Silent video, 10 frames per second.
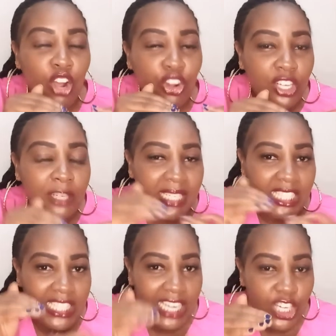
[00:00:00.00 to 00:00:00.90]
oral
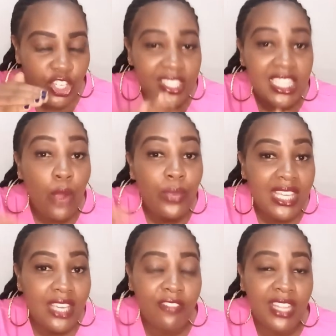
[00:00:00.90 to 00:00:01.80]
medications, now we
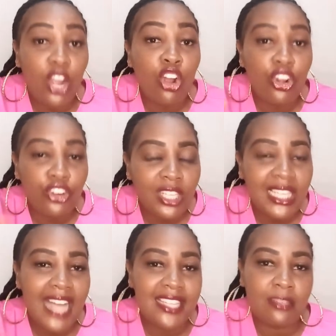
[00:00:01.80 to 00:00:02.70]
give the oral
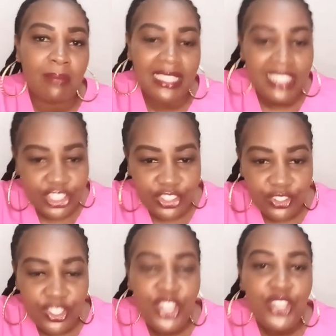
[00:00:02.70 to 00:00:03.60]

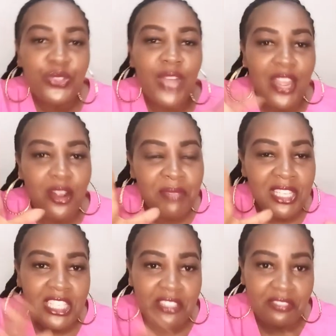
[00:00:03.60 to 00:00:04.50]
antimalarial. So I hope
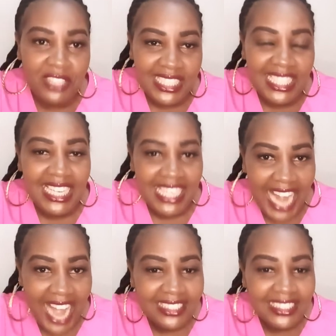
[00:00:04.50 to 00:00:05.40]
this is very
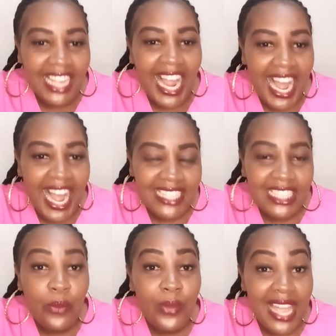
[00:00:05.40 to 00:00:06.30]
clear, and
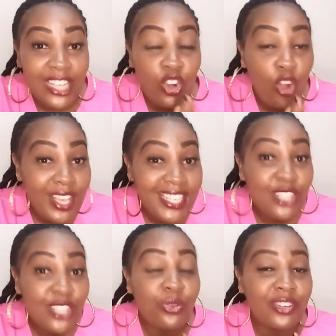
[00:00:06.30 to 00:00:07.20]
we are
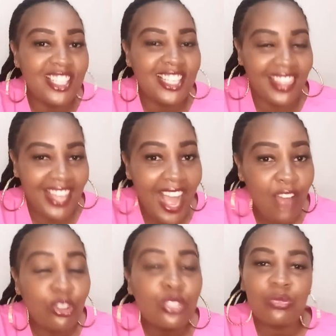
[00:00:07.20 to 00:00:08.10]
going to reach there
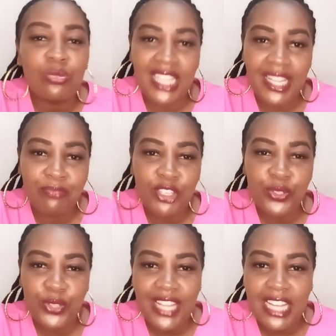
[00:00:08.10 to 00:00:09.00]
for today
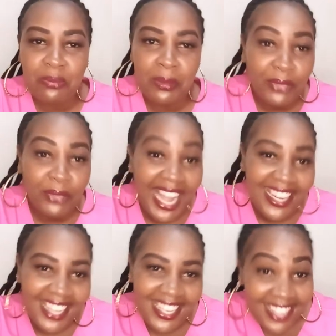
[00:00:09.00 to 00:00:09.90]
so that people can
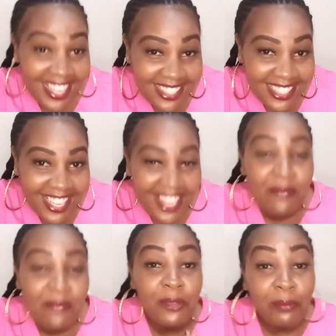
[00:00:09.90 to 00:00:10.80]
digest,
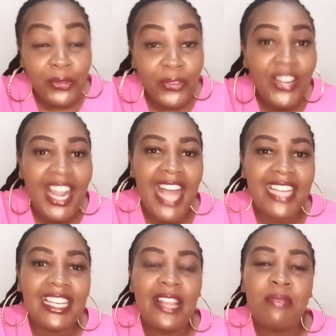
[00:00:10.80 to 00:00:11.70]
people
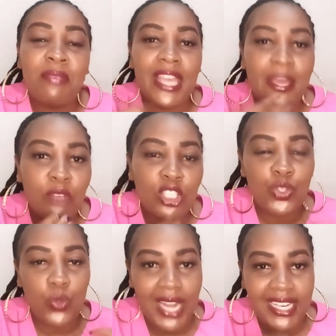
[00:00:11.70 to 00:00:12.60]
can be able
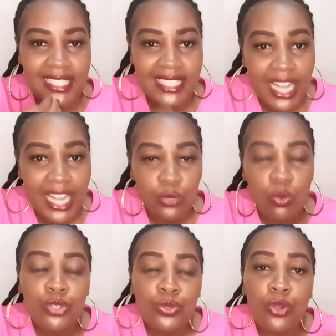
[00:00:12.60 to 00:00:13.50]
to understand. We
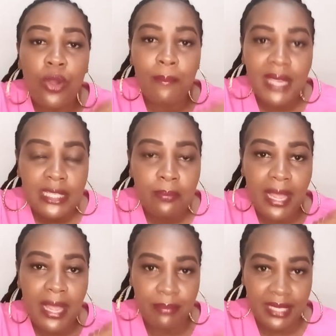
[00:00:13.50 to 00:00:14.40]
want to go bit
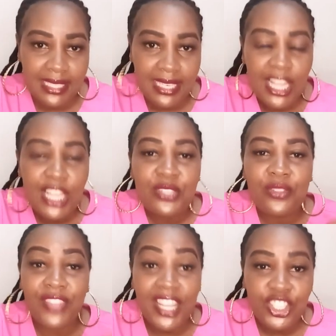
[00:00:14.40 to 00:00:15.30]
by bit. So
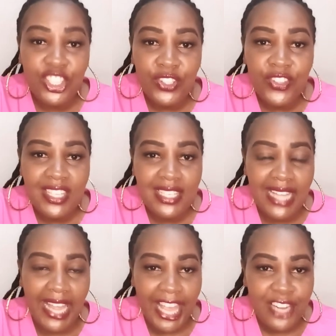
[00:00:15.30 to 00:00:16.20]
thank you. This is
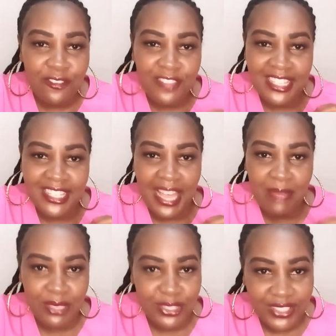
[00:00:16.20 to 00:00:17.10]
the end of this
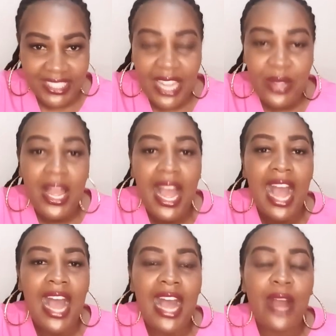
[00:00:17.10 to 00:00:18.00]
episode.
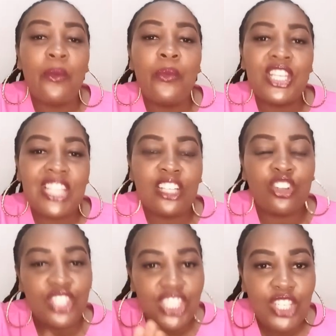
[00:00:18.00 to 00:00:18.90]
We shall
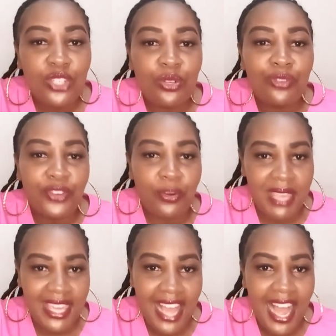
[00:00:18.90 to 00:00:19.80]
continue from
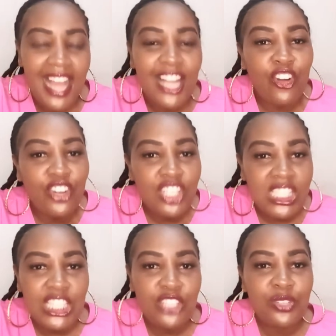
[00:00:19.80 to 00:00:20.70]
here.
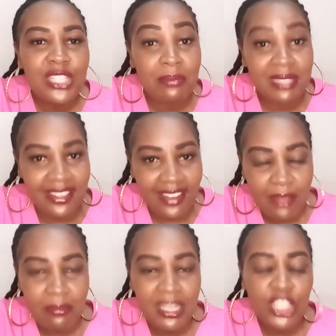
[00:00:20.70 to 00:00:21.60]
Continue
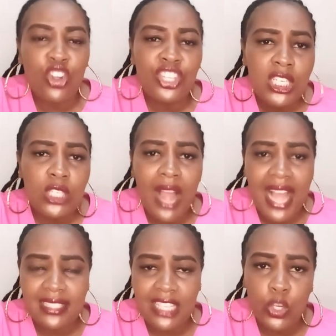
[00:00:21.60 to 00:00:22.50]
subscribing, continue
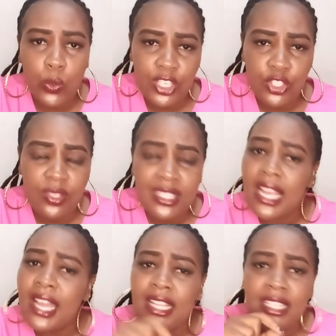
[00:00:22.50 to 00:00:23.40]
asking questions.